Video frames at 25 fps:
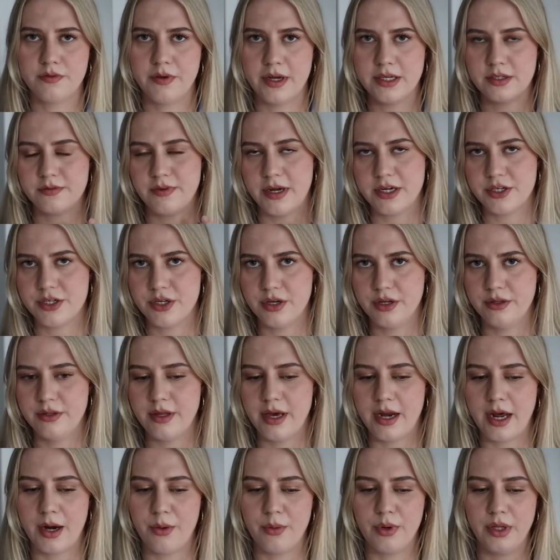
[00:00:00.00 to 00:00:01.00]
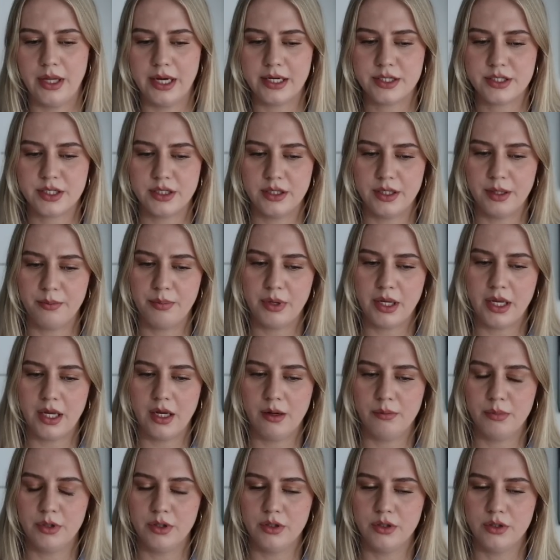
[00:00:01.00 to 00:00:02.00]
fast fashion that I will actually be
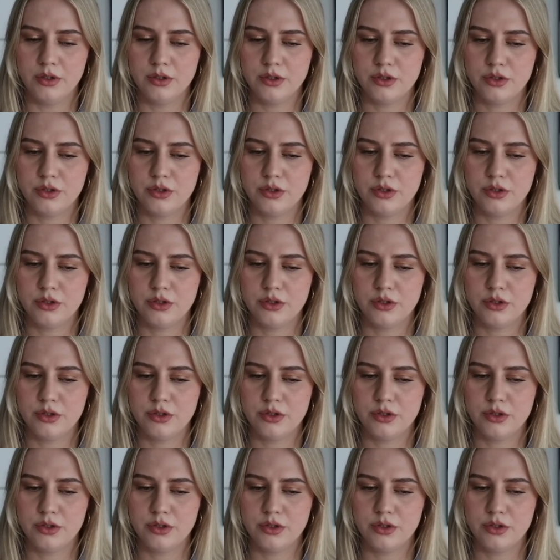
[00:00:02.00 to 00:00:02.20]
able